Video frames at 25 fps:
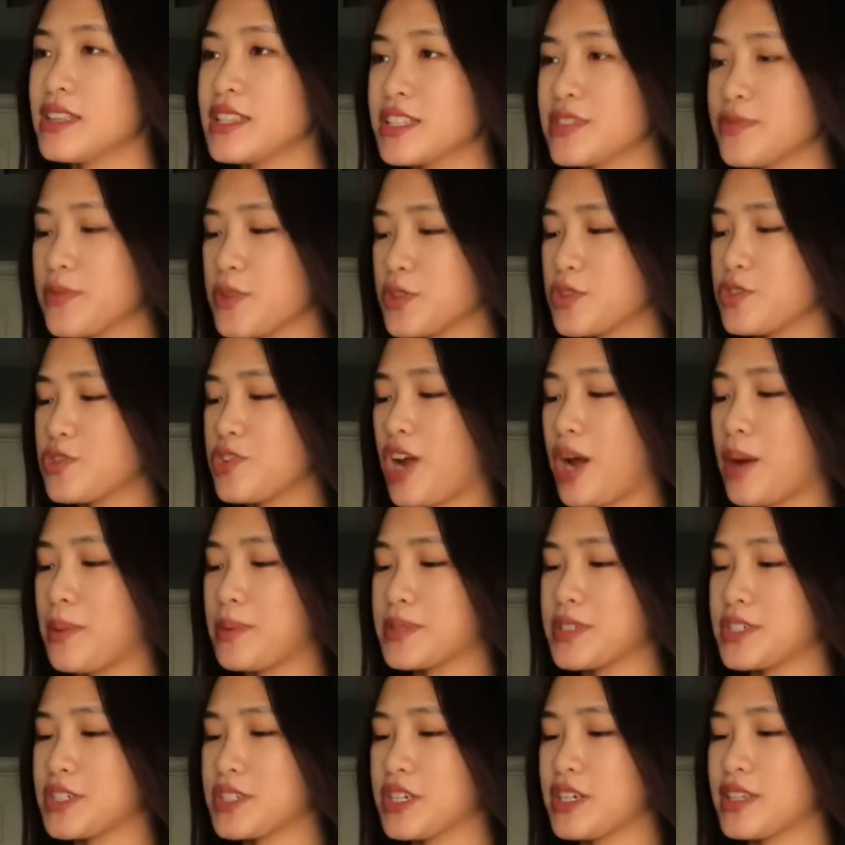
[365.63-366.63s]
first
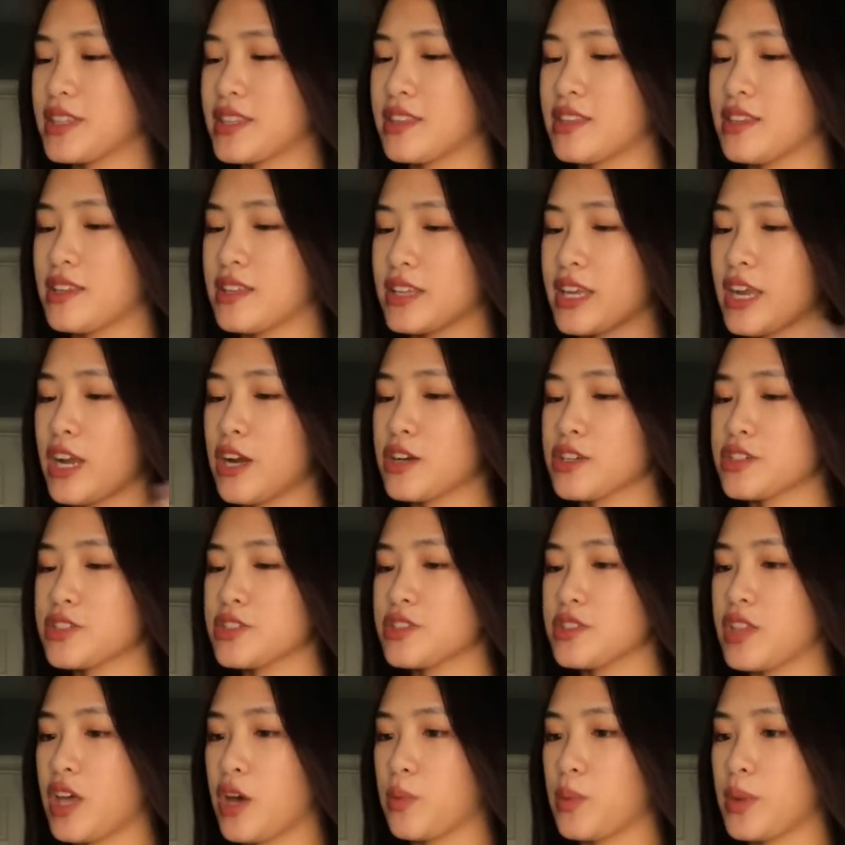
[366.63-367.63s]
chapter, the character
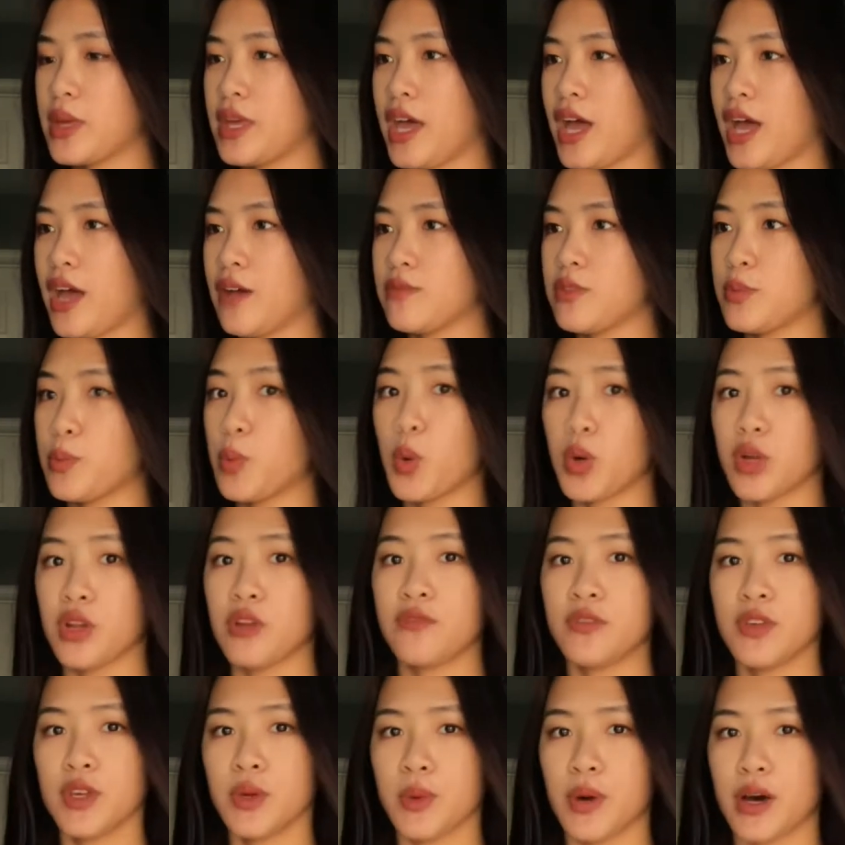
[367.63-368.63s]
that we have the point of
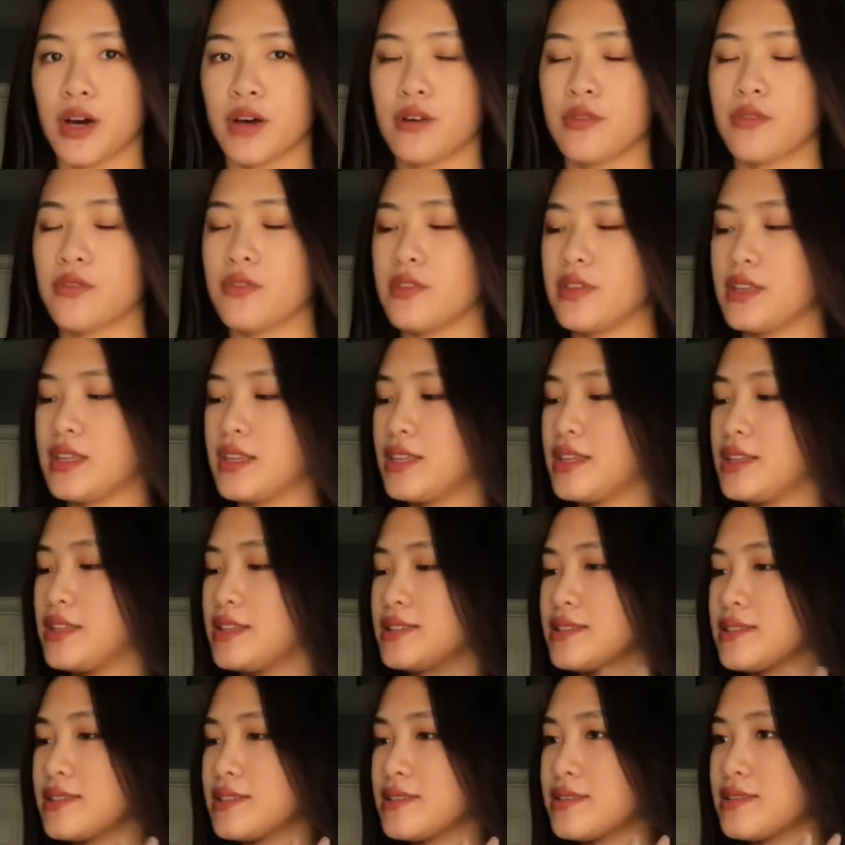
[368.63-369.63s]
view of
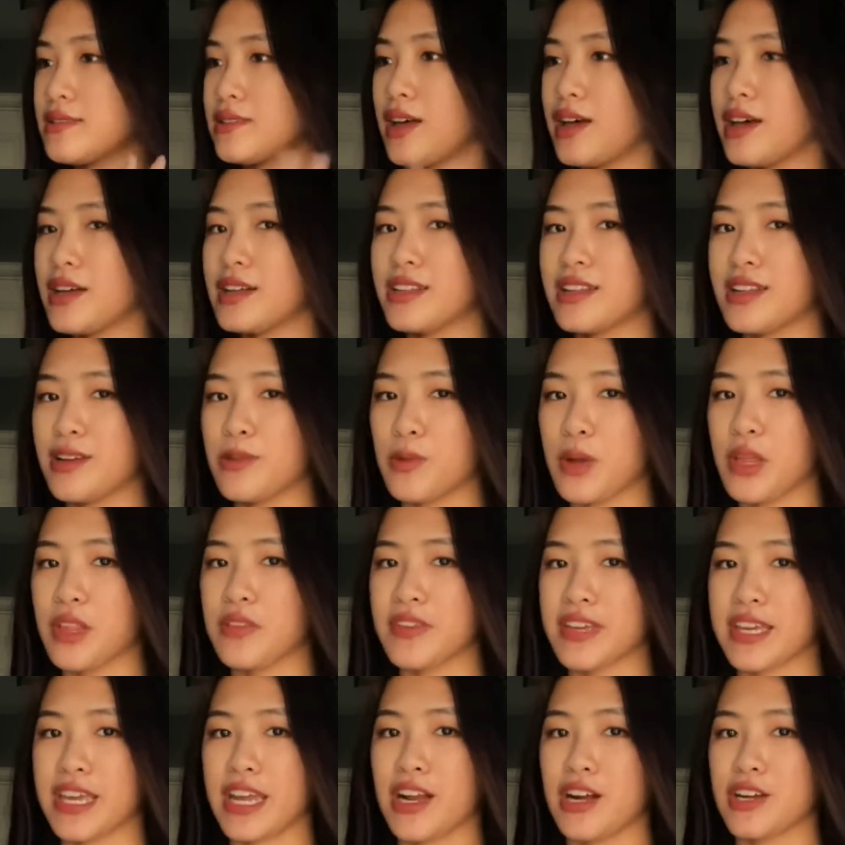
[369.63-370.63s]
is not a
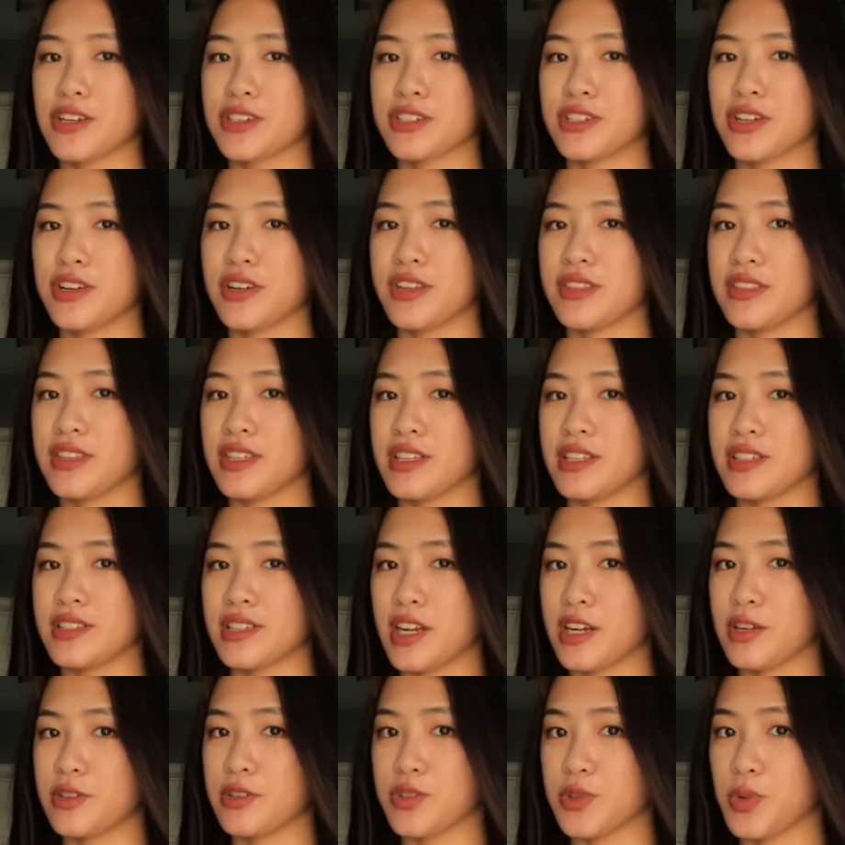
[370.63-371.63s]
relevant character in the
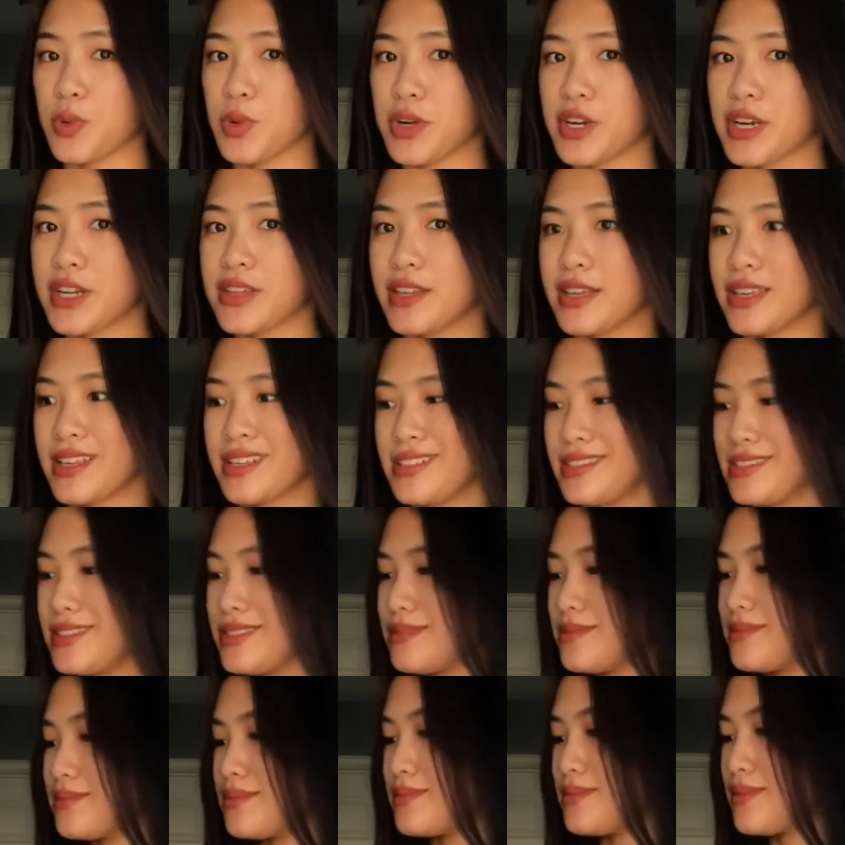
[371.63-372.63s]
entire story. Like, he's
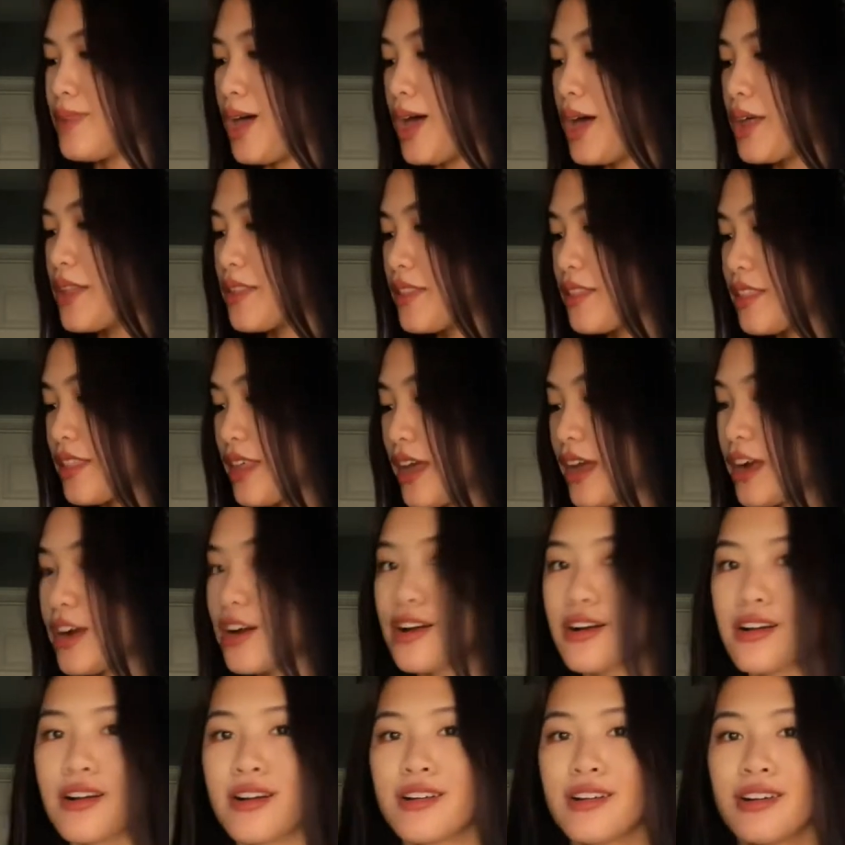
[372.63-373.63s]
not
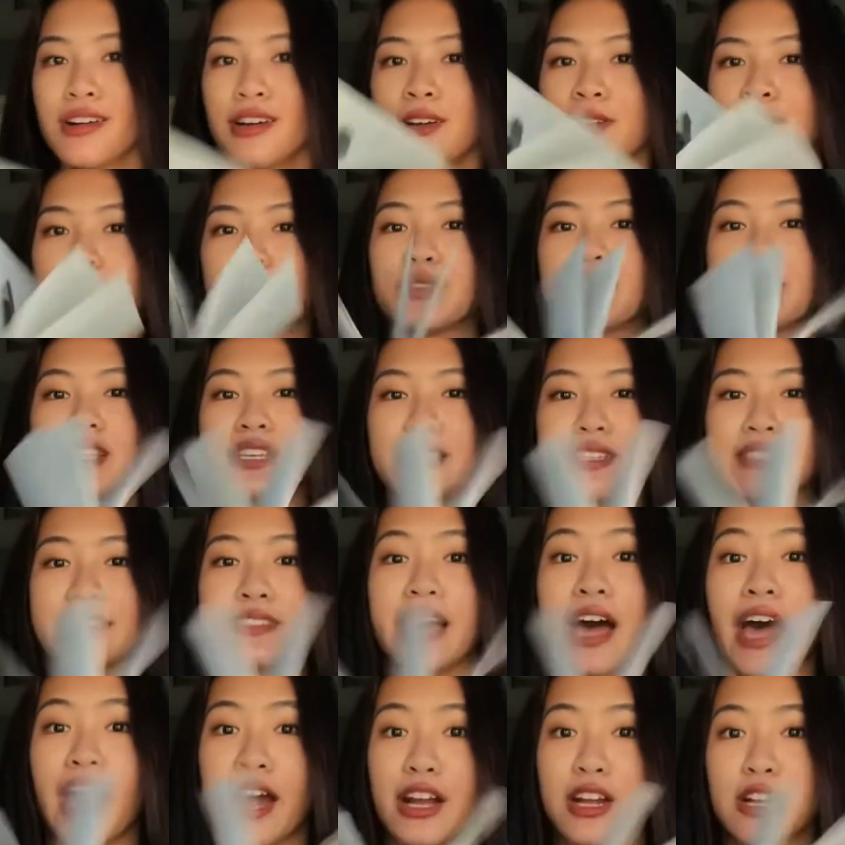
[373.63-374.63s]
there for the
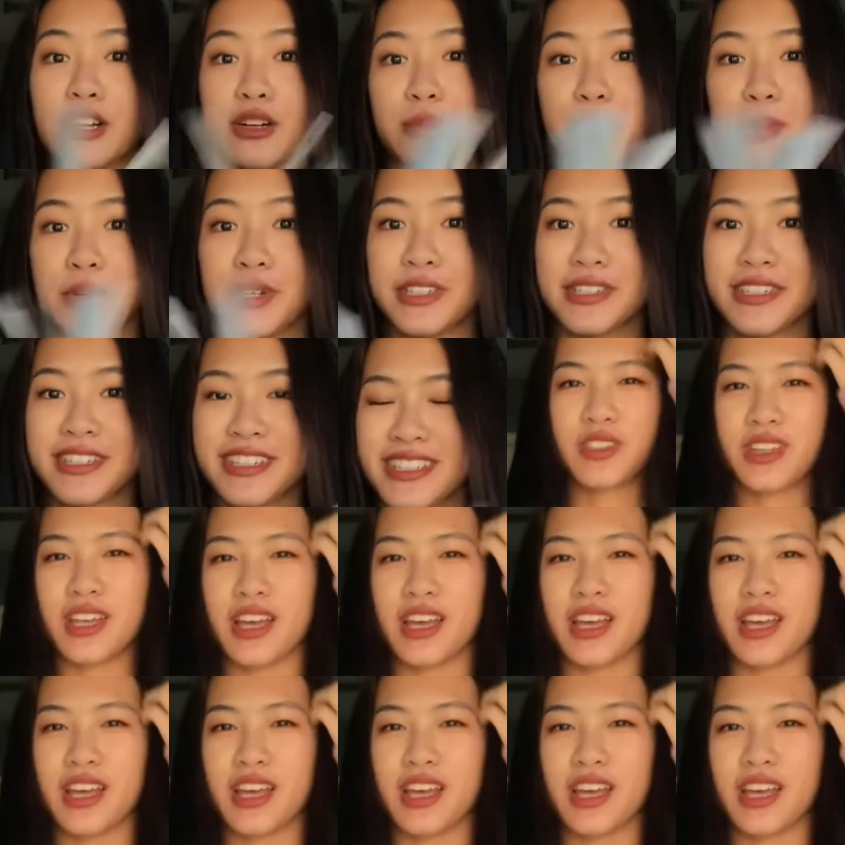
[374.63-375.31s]
entire book.